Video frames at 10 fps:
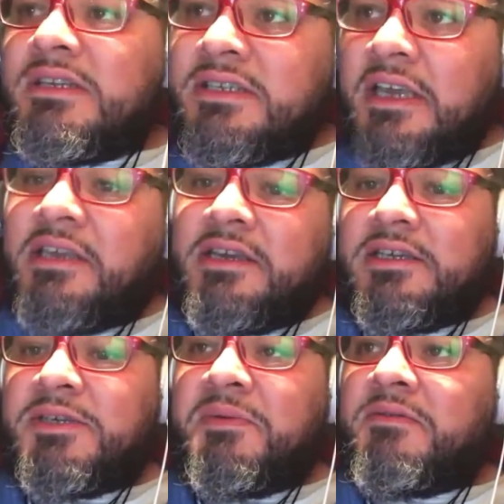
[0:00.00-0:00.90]
psychic
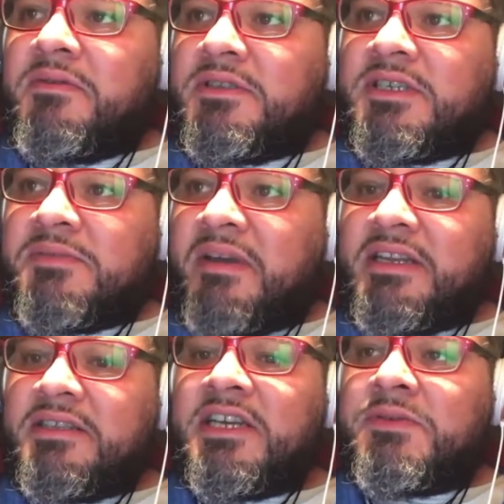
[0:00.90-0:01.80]
experiences by
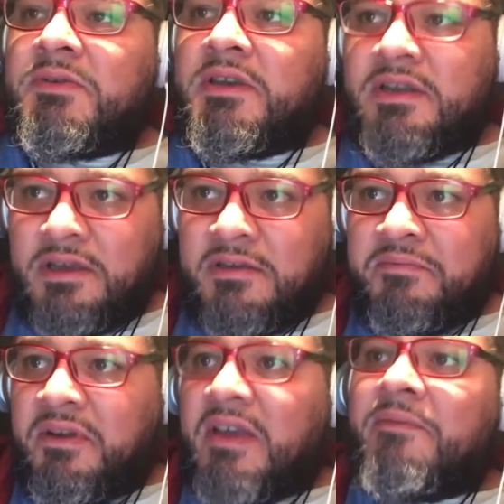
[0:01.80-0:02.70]
the tests we're getting
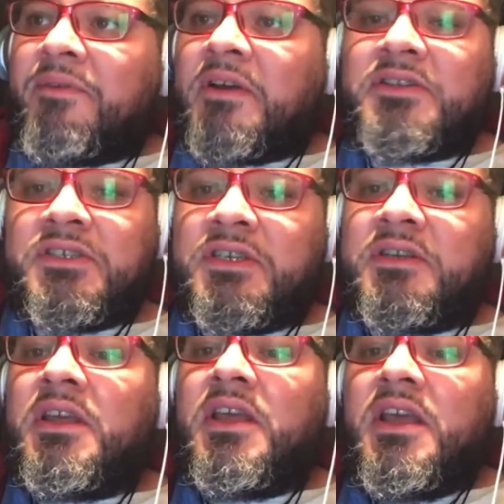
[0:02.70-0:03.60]
of brain
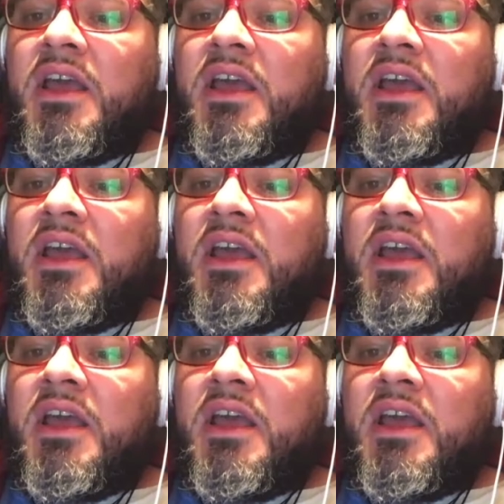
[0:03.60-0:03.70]
function